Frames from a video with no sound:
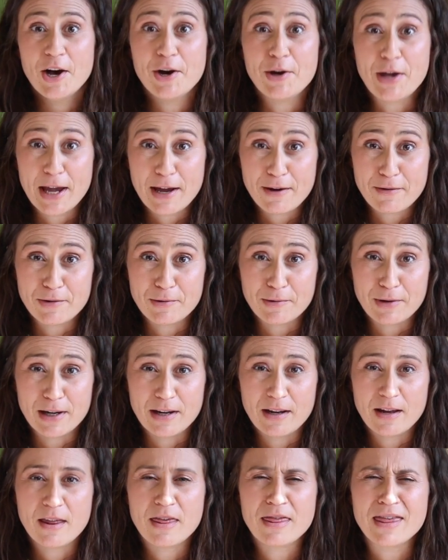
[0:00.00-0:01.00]
Okay,
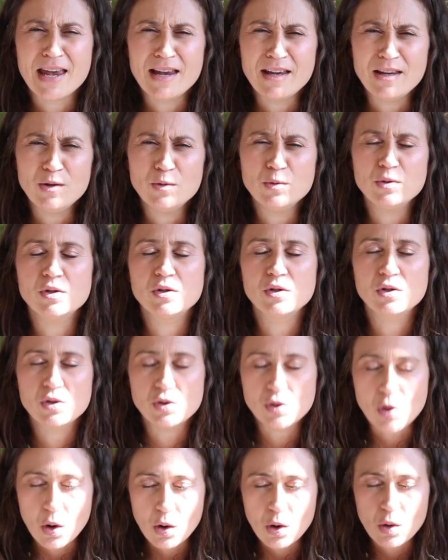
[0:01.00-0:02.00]
everyone, thank you
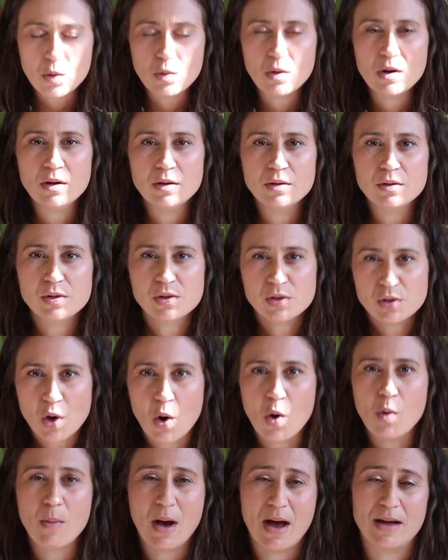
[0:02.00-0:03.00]
so
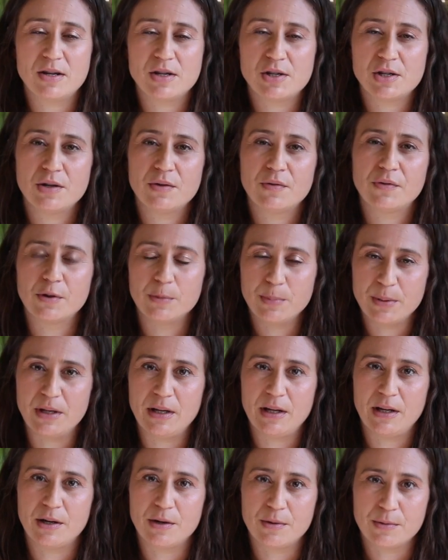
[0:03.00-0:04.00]
much for
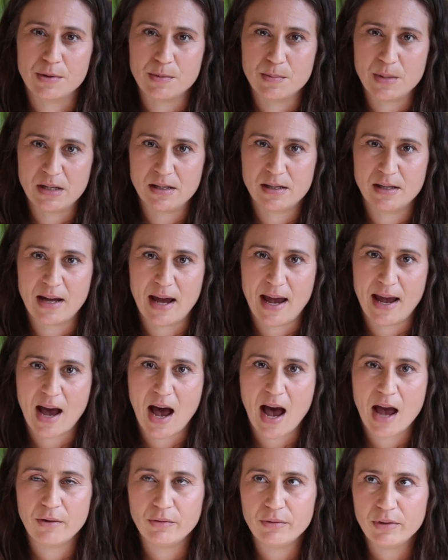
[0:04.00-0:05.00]
being here with me today.
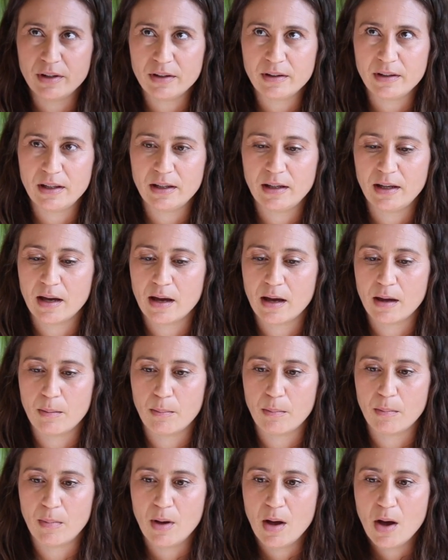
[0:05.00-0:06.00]
I really
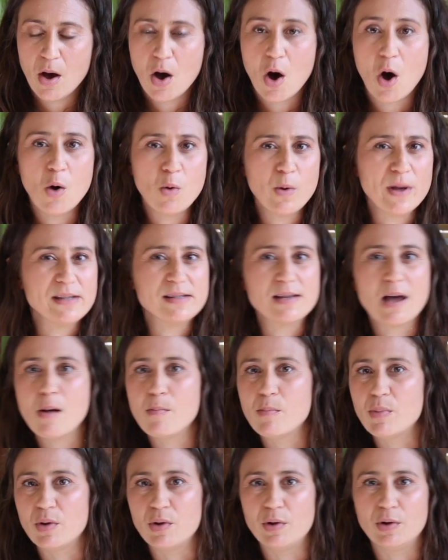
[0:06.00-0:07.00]
am always
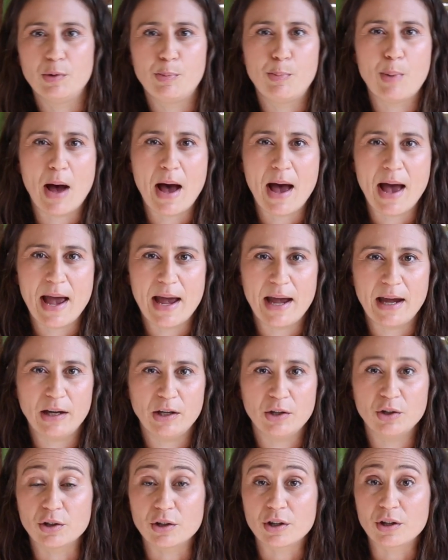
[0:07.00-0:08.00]
humbled by
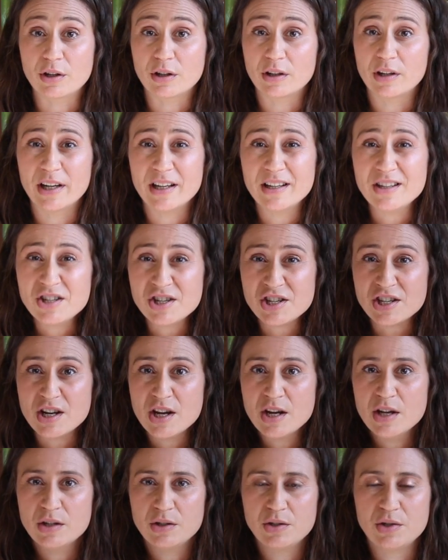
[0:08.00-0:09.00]
your courage
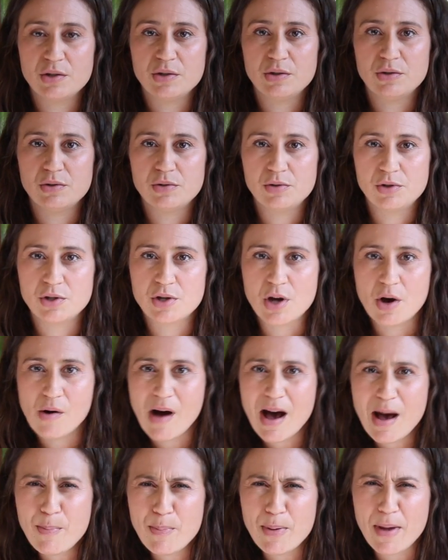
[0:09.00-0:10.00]
to show
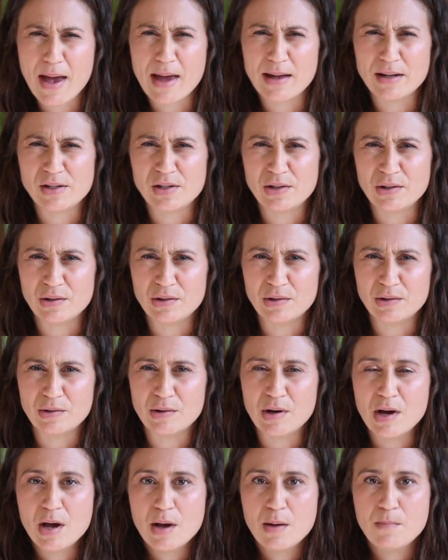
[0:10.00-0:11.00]
up and
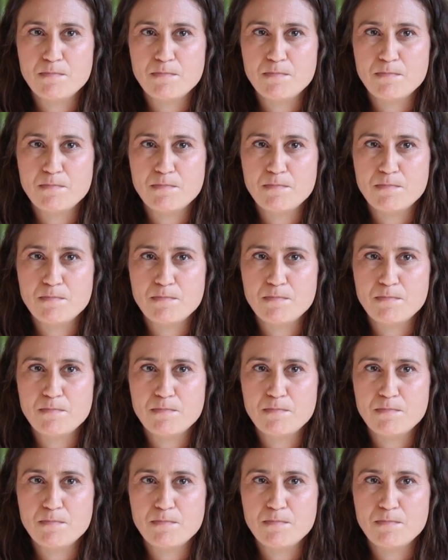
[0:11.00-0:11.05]
to